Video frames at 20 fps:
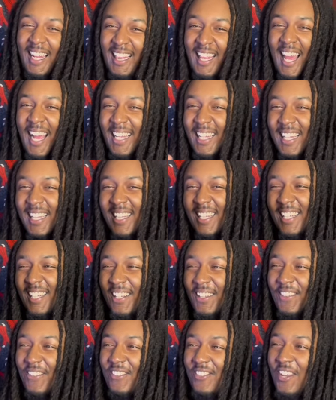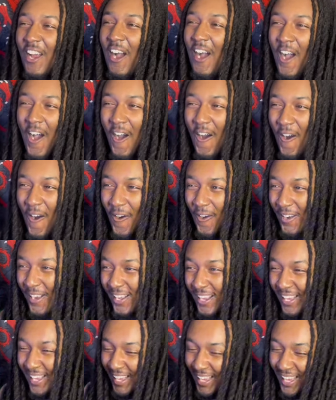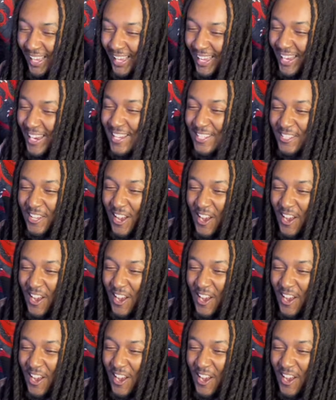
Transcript: Like a little dog. It's